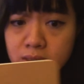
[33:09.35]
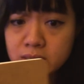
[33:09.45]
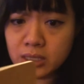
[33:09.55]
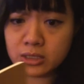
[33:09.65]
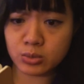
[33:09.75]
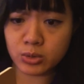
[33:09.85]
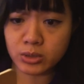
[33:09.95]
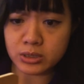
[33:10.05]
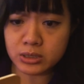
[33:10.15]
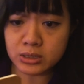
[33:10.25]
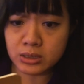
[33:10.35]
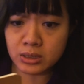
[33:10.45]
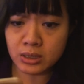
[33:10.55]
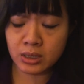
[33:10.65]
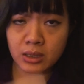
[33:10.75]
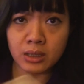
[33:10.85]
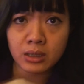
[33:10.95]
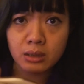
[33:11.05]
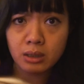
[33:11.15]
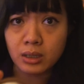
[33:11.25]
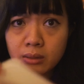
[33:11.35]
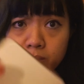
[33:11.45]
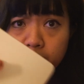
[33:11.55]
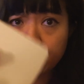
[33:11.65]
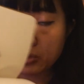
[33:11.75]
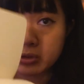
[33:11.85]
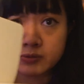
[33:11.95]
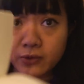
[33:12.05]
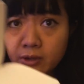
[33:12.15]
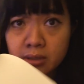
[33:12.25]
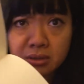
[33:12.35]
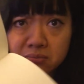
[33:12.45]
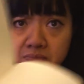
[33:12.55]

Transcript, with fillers: sketchbooks. Um, paper is very,